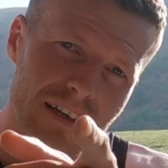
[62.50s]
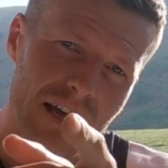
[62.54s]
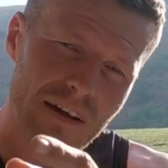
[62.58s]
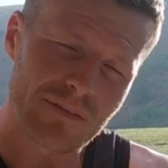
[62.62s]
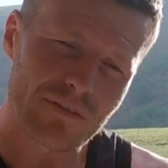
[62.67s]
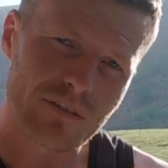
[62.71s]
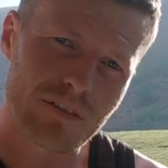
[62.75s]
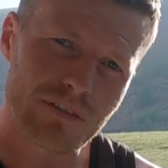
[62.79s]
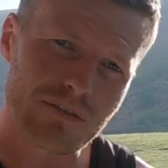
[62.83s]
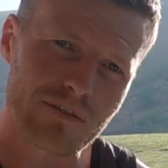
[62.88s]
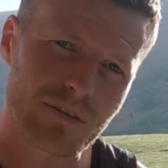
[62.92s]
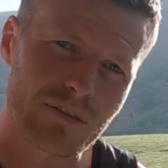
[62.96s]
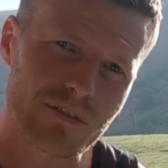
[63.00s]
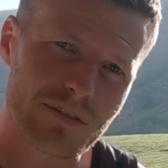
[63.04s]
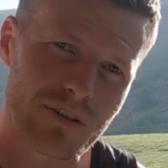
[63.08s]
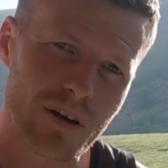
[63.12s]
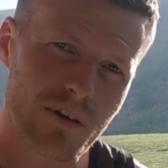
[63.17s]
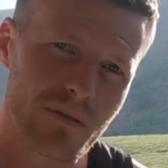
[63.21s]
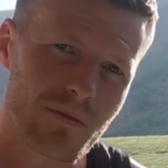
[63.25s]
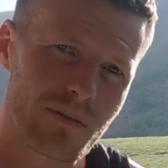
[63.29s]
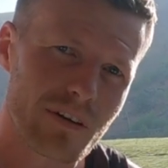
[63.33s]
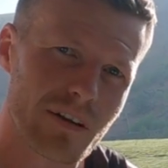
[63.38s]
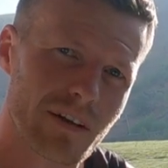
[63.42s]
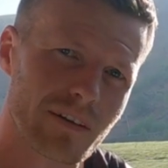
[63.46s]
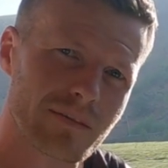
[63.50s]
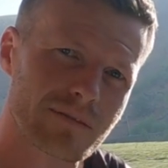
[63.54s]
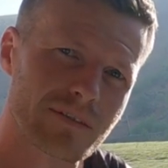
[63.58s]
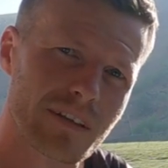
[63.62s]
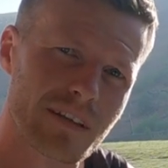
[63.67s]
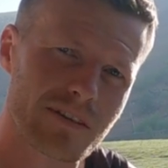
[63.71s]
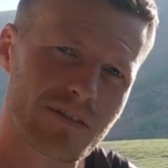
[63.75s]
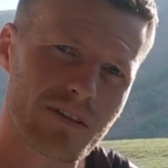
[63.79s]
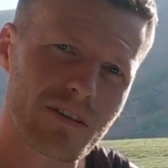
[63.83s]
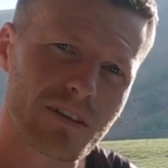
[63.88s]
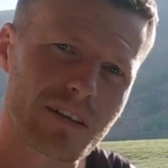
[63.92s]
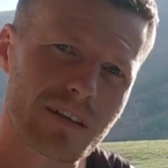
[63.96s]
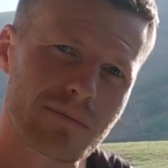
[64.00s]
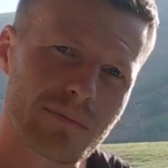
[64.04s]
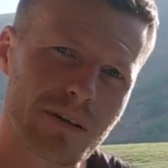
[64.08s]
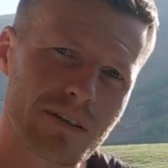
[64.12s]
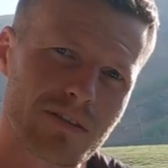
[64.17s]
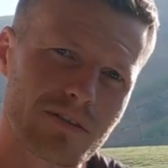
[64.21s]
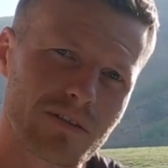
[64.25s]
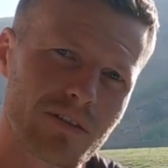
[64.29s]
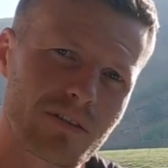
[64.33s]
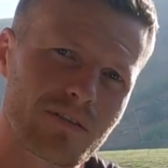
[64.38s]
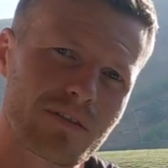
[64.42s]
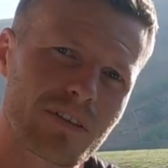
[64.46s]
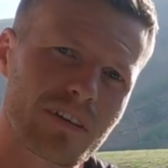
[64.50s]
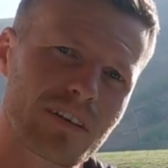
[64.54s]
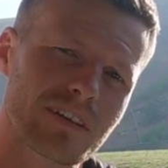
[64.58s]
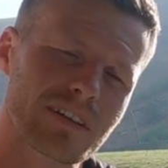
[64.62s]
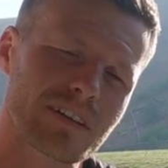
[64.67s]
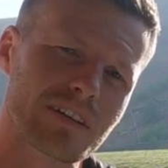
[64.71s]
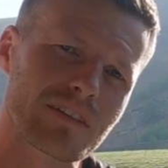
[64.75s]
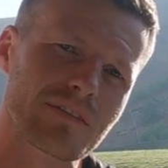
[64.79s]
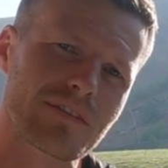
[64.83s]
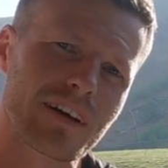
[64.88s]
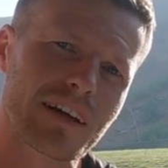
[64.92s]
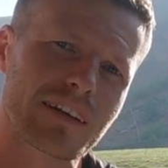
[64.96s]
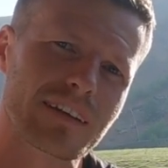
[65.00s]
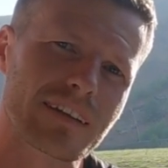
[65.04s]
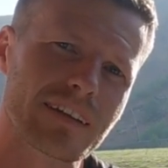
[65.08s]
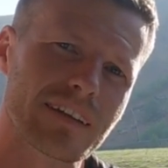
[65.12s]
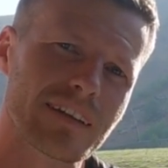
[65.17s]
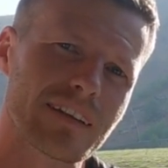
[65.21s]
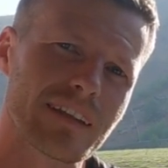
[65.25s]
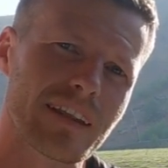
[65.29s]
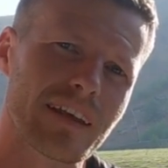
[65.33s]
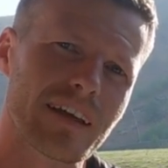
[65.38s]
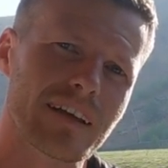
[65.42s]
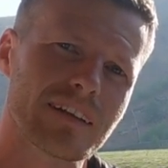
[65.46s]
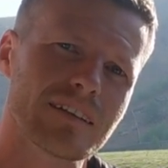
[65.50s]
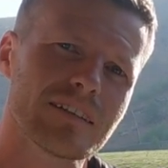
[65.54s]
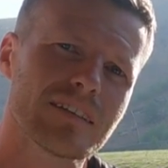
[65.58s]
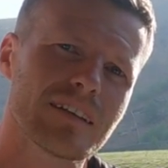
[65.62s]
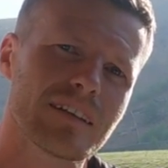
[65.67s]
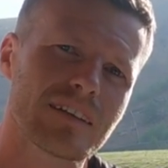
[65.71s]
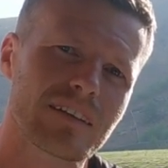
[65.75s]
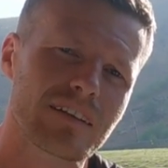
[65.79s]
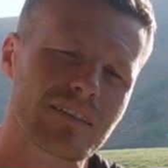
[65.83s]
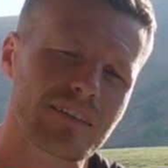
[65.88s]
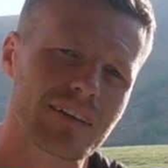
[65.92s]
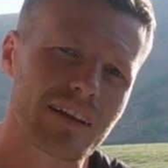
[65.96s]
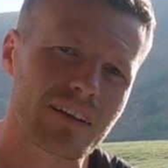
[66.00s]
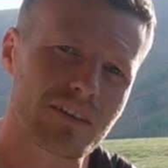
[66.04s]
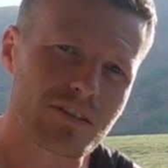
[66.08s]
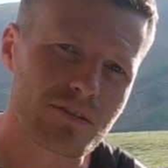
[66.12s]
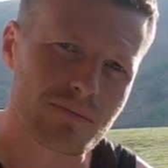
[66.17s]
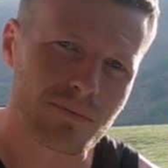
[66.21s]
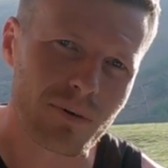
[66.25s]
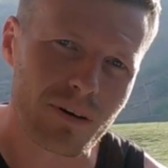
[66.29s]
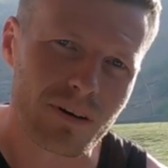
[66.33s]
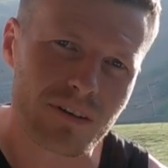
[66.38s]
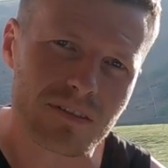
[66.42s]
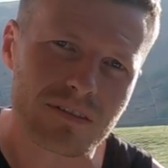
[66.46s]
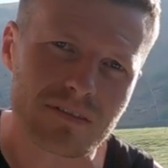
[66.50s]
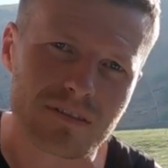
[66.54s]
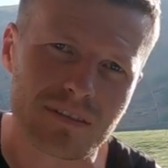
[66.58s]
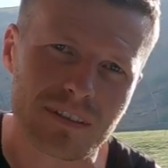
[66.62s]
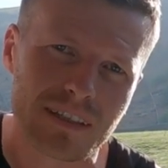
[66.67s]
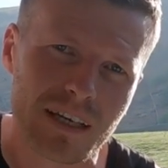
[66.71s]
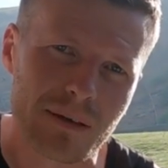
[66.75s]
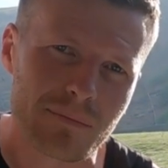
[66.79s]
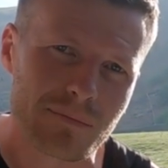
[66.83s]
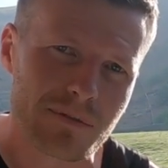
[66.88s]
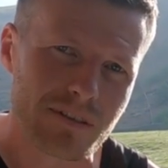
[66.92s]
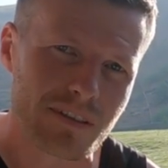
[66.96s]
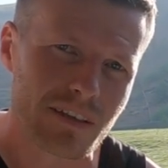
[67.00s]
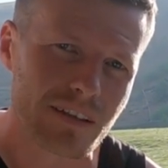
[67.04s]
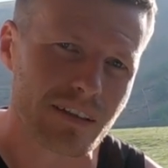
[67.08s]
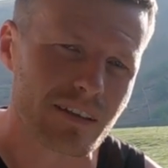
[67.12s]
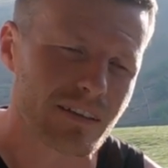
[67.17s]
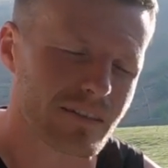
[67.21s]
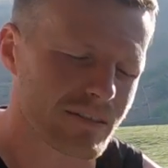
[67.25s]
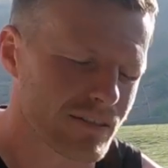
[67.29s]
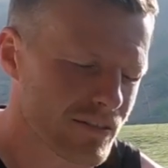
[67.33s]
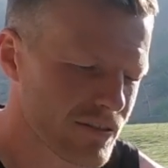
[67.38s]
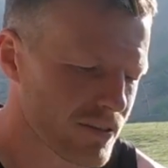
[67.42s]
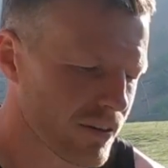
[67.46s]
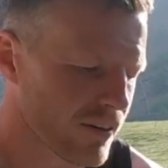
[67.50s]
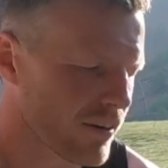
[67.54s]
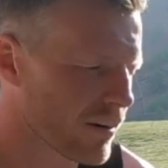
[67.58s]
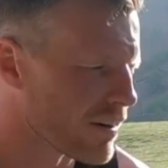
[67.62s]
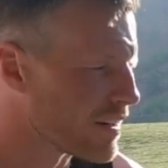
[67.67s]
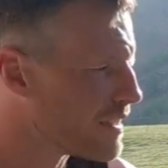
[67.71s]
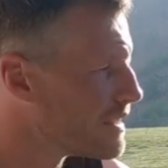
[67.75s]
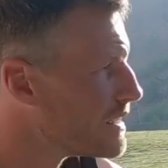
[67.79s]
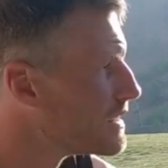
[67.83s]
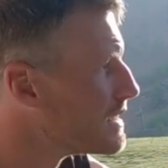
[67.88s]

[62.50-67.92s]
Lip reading: I've done a full tour on it. It's all in my stuff. You'll find it in there. The Fell Spot campsite tour.